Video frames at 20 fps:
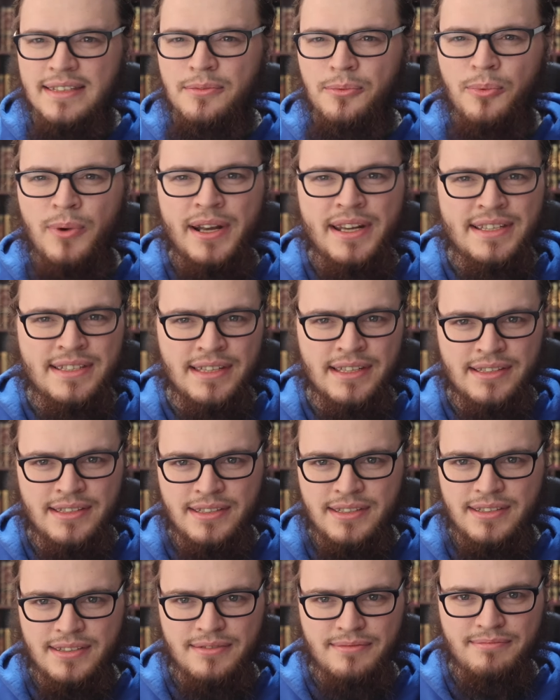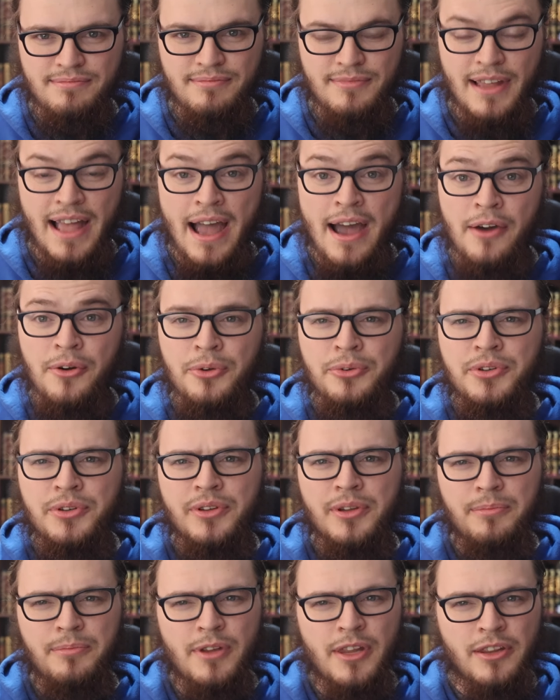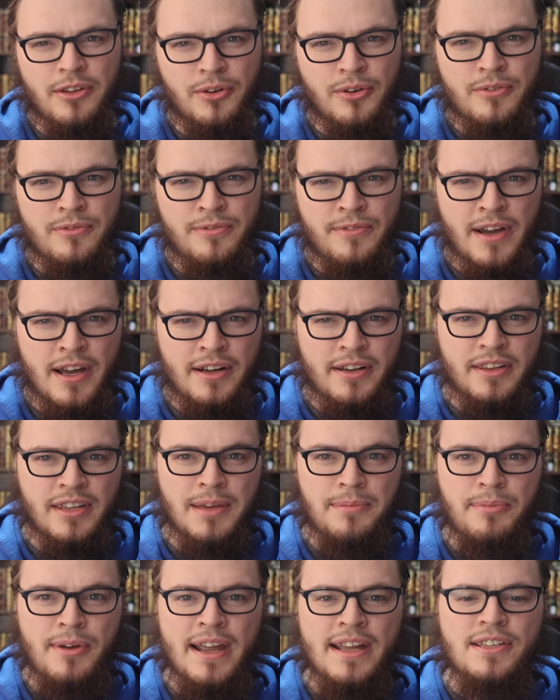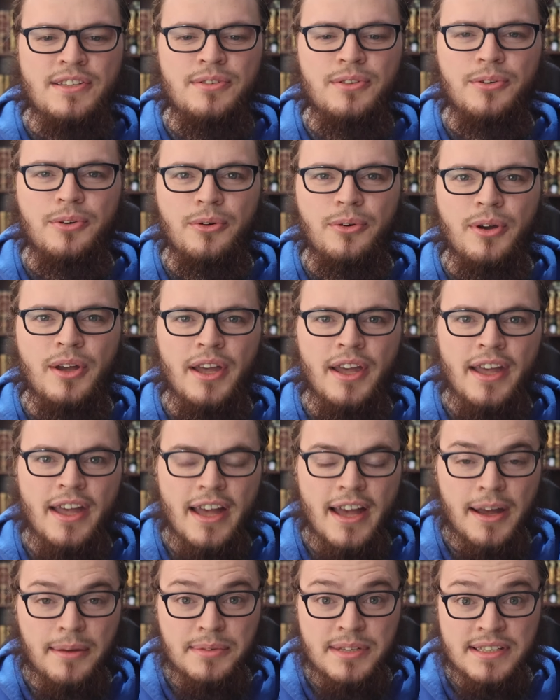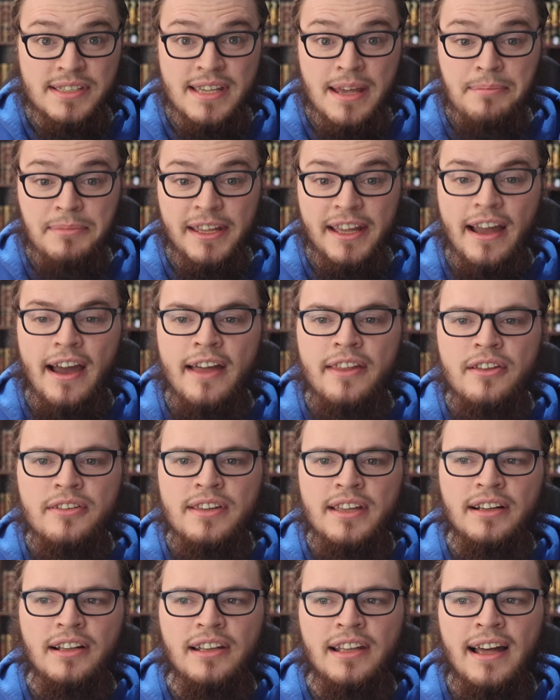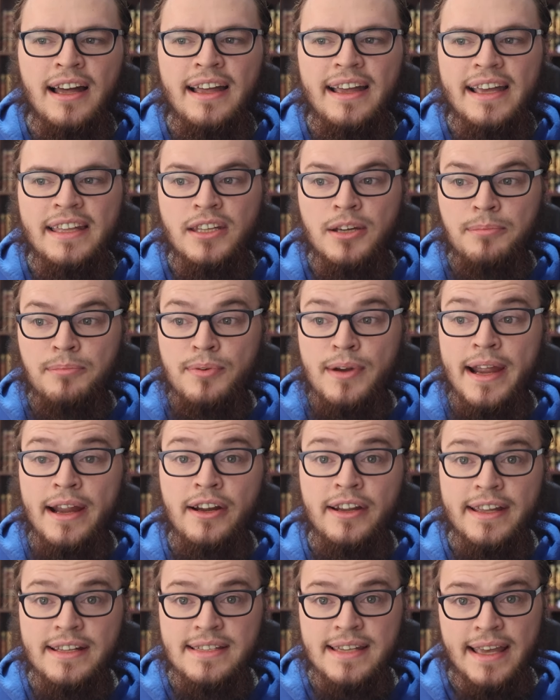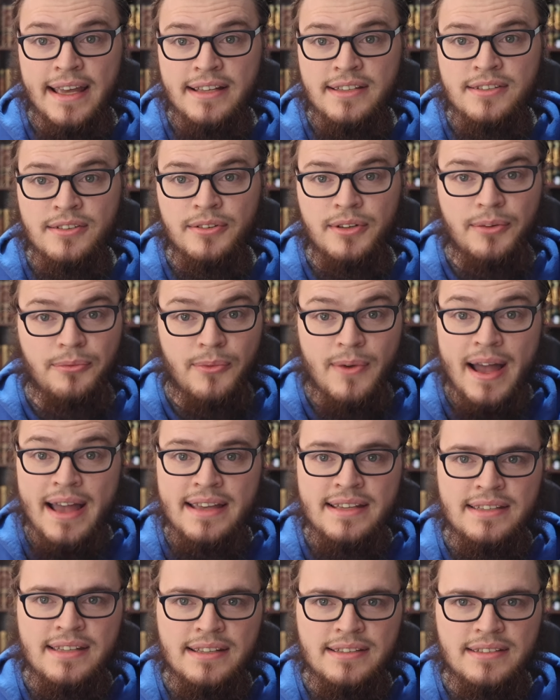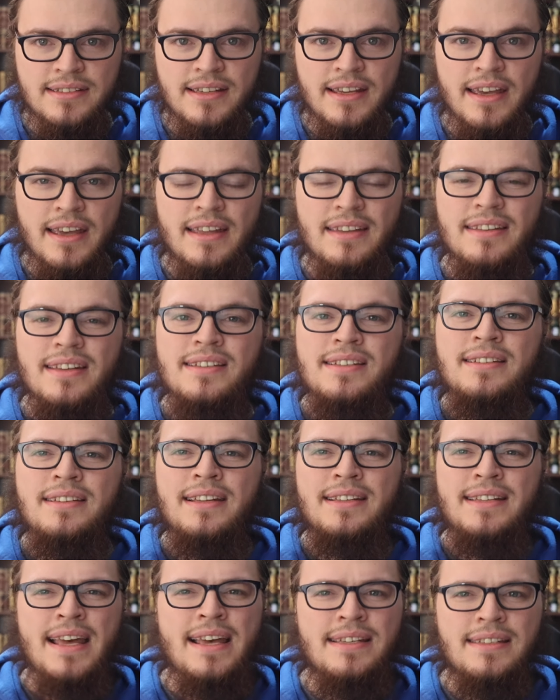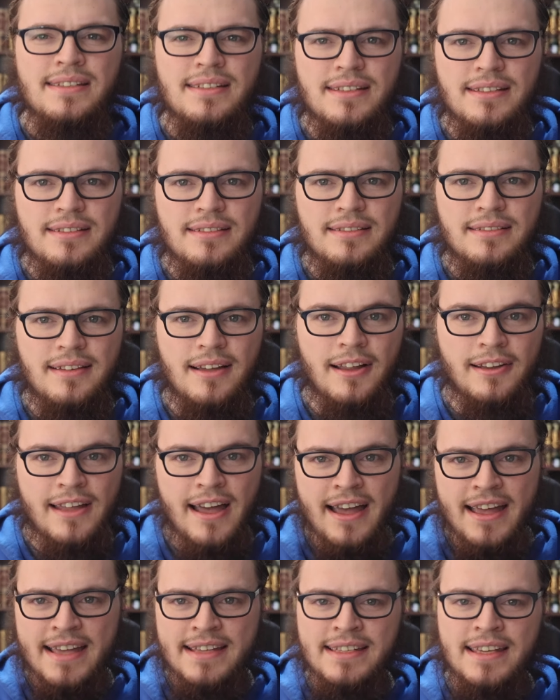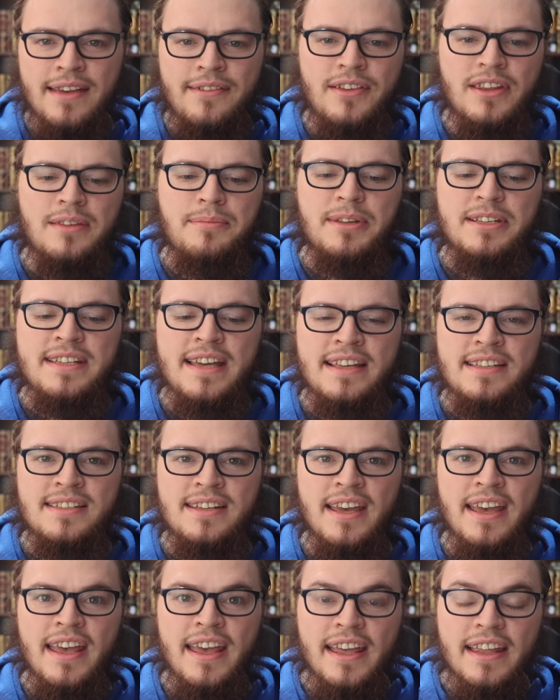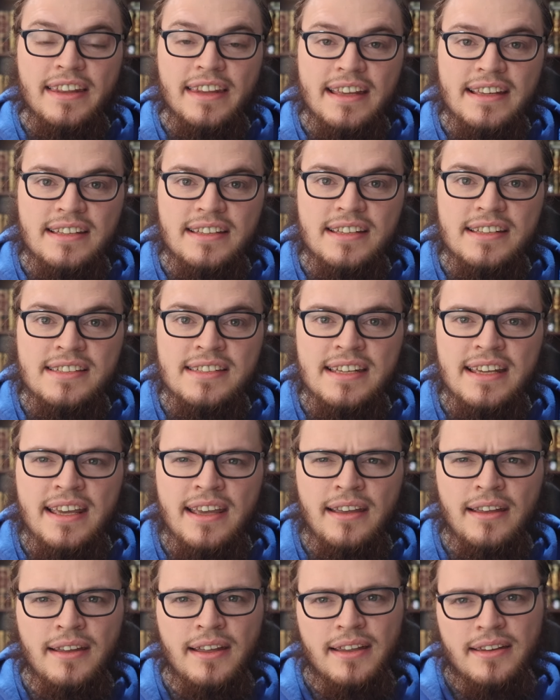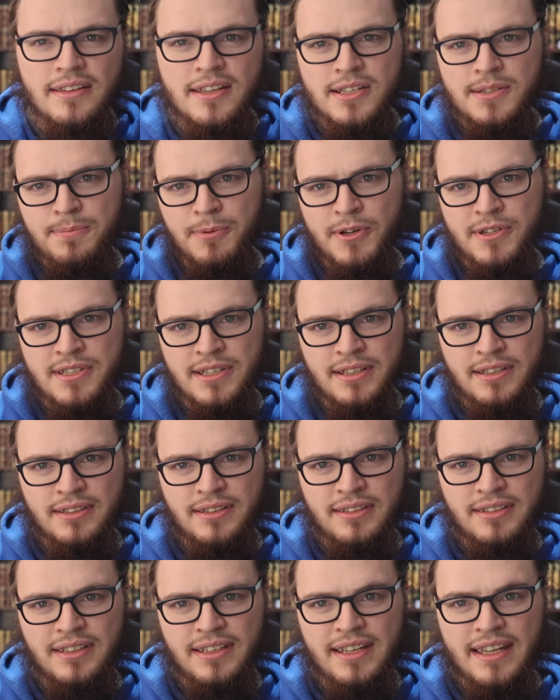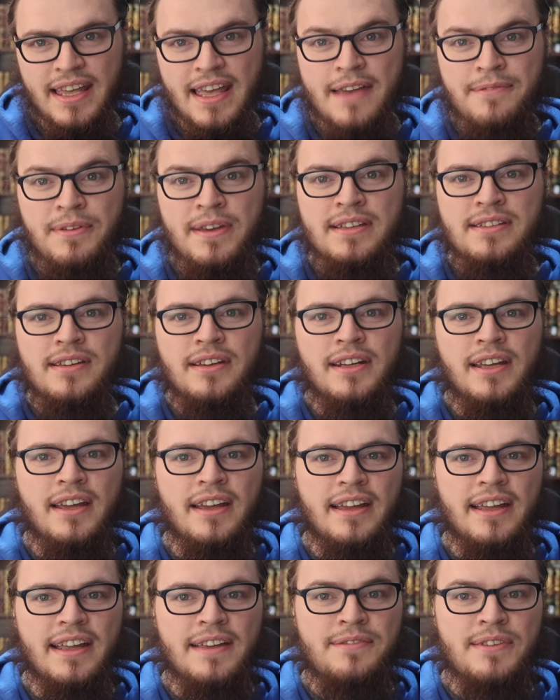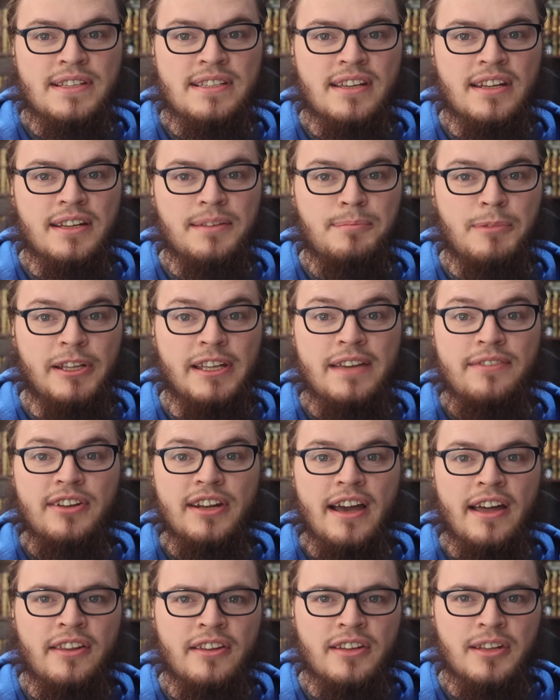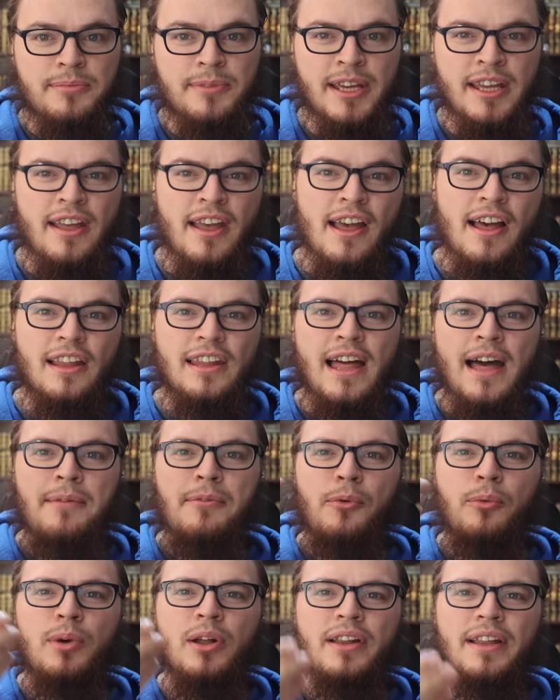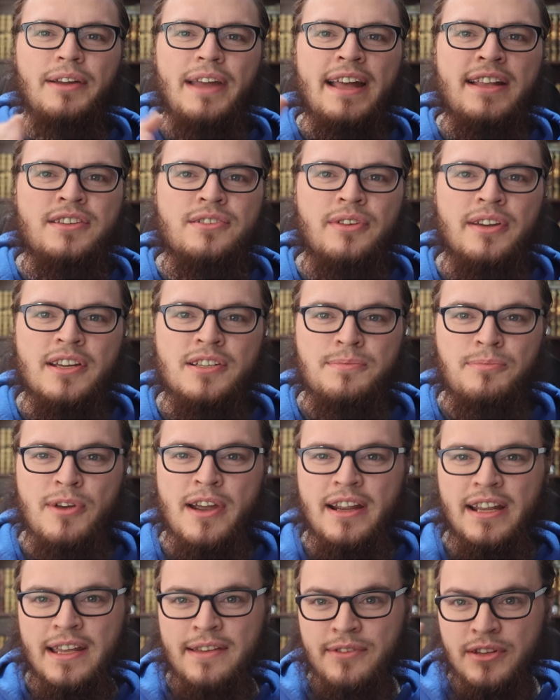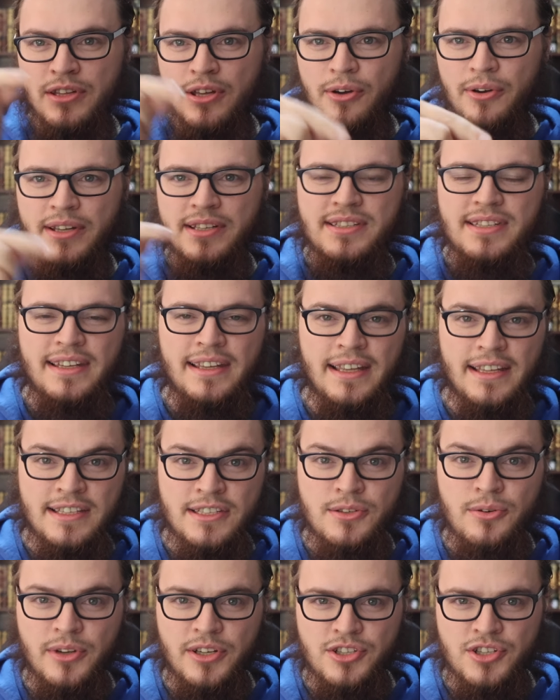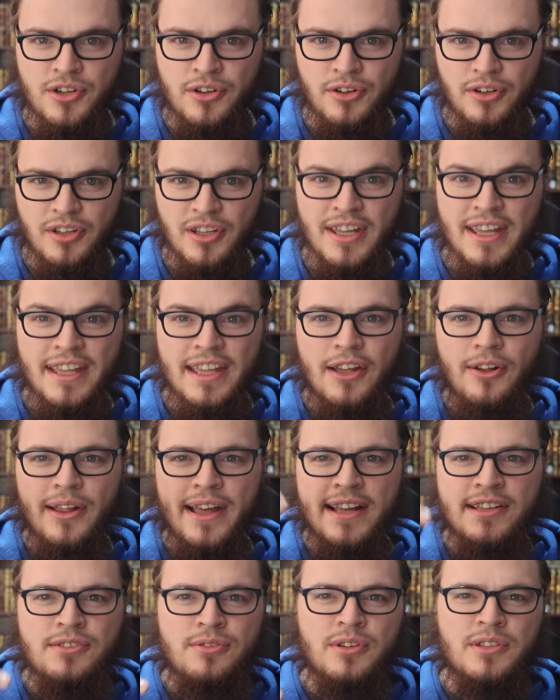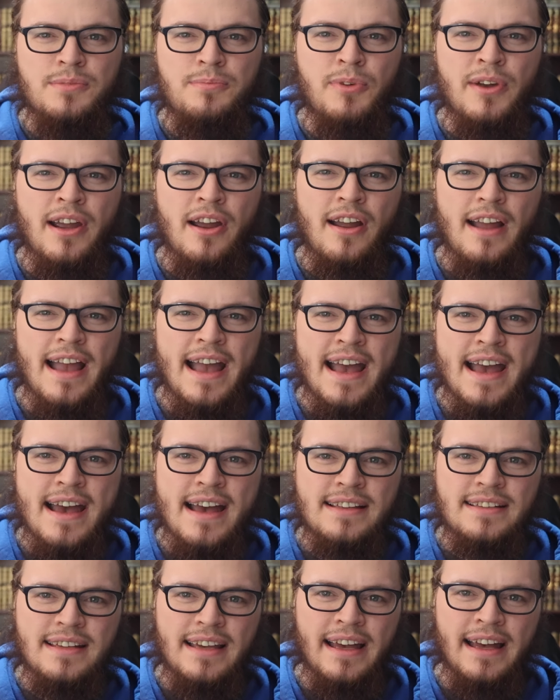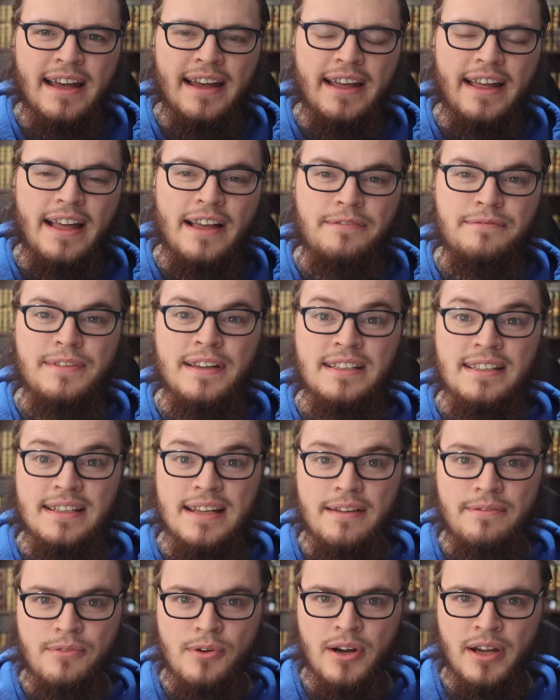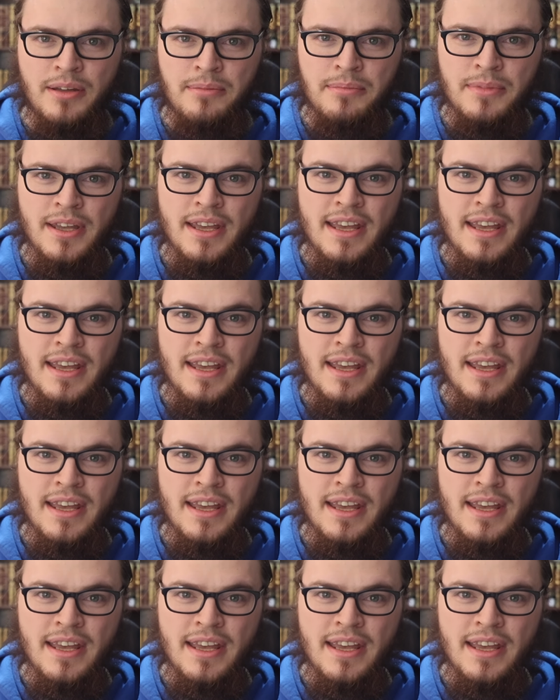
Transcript: What is this? How do the kuffar, they pray to something other than Allah and their prayer gets answered. Why is this? This is a test. Allah has given them a test. And they to see this person, if he's gonna believe in other than me, Allah will answer his prayer even though he's doing shirk. He'll answer his prayer as a fitna for him.